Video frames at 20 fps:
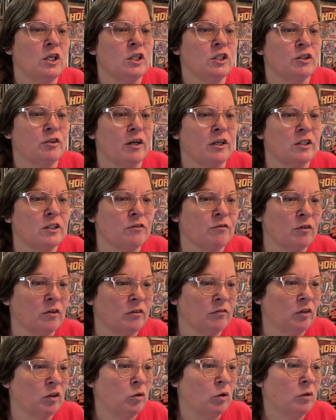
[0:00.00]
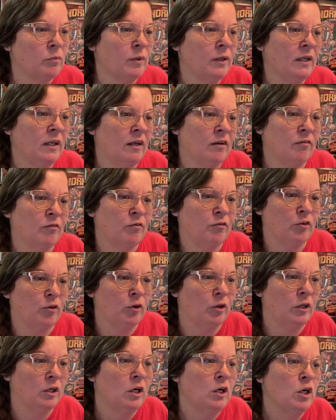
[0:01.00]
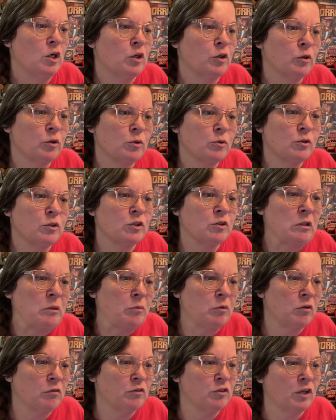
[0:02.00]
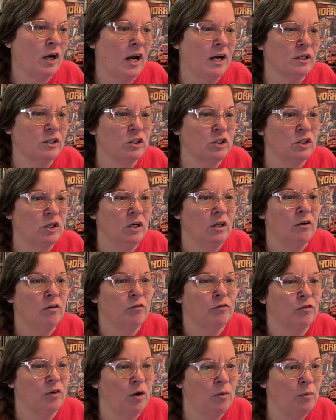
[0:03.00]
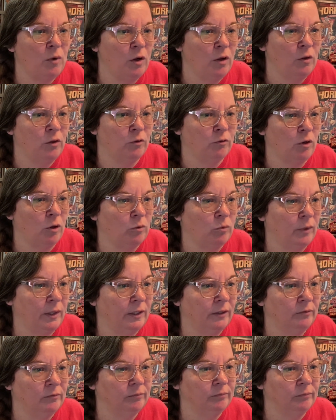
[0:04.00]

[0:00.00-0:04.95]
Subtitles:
transfer of equipment, and for crews to remove trash from the roadway.